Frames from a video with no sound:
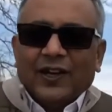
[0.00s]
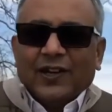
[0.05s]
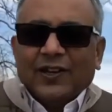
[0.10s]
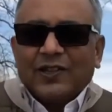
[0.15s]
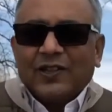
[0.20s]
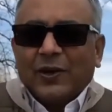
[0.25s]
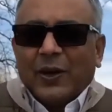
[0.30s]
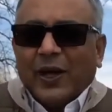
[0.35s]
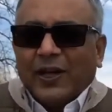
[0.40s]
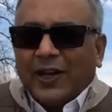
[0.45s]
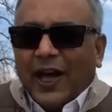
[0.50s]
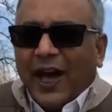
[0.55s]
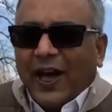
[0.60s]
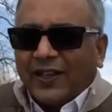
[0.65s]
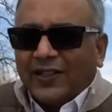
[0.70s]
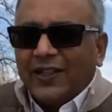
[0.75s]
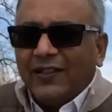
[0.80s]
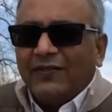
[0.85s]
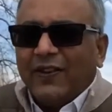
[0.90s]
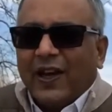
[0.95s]
So at
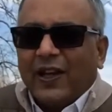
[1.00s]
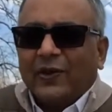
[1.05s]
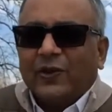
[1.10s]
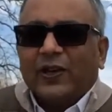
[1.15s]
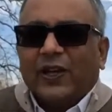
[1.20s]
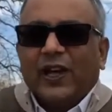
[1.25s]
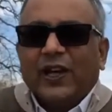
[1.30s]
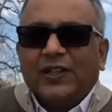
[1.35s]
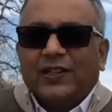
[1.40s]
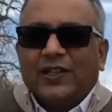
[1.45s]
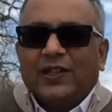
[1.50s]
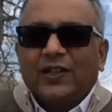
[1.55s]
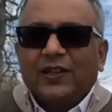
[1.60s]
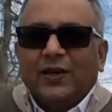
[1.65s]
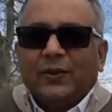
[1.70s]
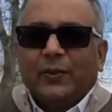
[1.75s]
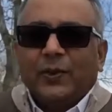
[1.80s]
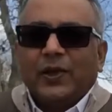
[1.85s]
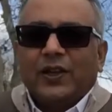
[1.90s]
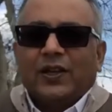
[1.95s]
Active
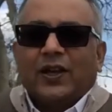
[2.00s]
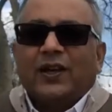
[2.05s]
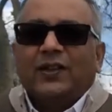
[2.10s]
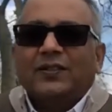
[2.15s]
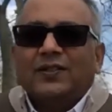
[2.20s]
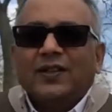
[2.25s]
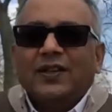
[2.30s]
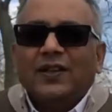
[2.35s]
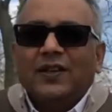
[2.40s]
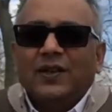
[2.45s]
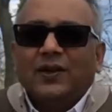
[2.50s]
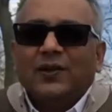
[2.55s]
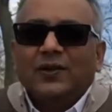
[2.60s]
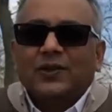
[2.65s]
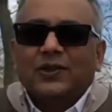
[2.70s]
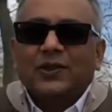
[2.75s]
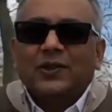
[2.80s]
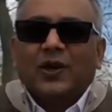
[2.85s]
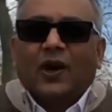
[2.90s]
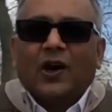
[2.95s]
Allocator, we continue
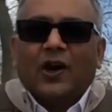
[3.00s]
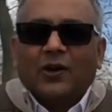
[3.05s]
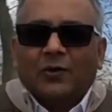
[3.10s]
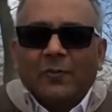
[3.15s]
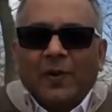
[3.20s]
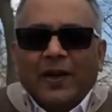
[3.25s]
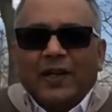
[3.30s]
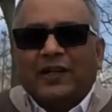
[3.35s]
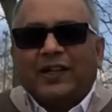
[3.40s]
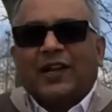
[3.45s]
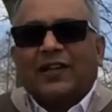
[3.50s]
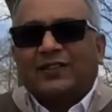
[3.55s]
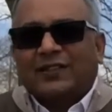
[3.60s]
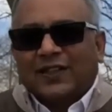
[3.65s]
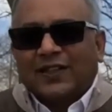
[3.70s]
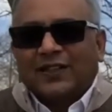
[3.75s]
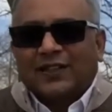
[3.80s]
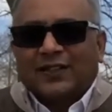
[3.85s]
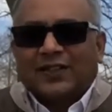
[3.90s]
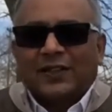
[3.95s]
to augment our
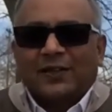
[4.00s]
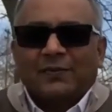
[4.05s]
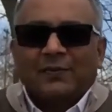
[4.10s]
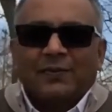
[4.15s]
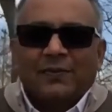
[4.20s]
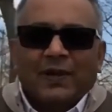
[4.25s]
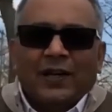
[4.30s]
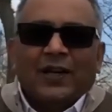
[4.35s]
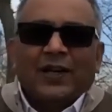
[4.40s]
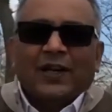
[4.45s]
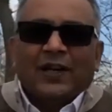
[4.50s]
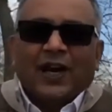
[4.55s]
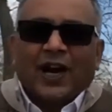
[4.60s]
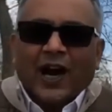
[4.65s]
system,